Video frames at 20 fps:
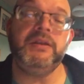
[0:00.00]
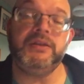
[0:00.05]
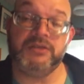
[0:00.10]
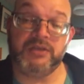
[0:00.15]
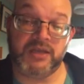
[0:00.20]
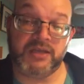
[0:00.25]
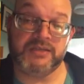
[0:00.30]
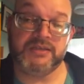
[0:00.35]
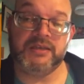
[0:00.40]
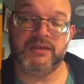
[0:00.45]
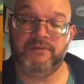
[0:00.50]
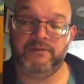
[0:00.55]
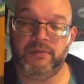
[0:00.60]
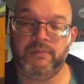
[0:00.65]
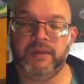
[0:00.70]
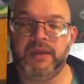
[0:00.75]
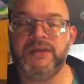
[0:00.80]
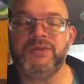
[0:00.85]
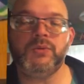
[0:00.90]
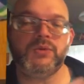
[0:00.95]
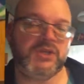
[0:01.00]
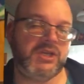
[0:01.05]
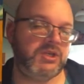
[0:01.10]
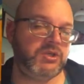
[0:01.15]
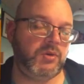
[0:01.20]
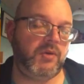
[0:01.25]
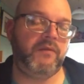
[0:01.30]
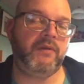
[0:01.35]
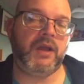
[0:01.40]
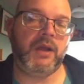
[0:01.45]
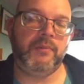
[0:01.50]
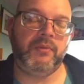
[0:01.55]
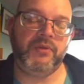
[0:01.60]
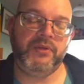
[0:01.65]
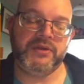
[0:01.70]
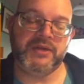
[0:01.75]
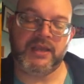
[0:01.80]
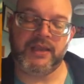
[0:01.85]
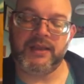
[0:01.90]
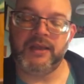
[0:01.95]
does give them haste, which I do have a couple in
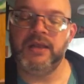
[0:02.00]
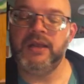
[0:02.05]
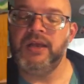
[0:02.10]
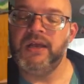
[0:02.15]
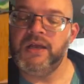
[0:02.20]
the deck.